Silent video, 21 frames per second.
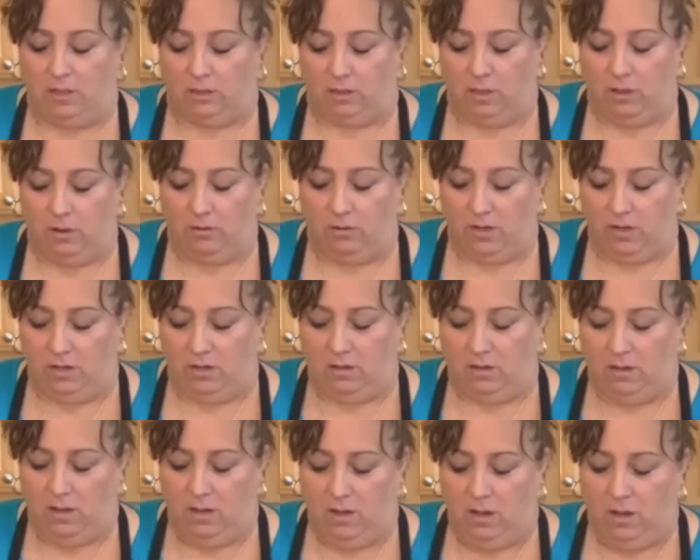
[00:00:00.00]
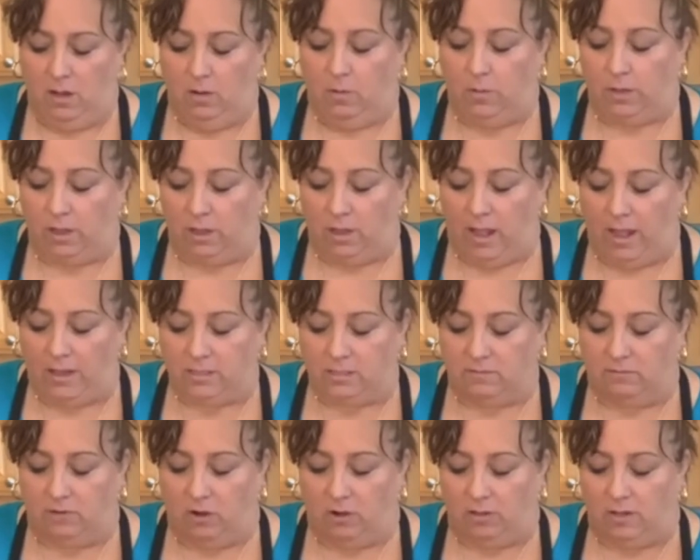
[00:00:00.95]
loaded with lots
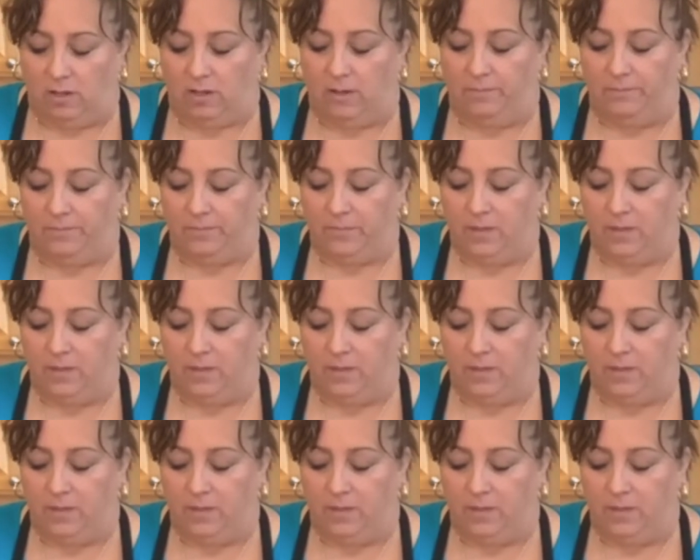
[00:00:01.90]
of garlic.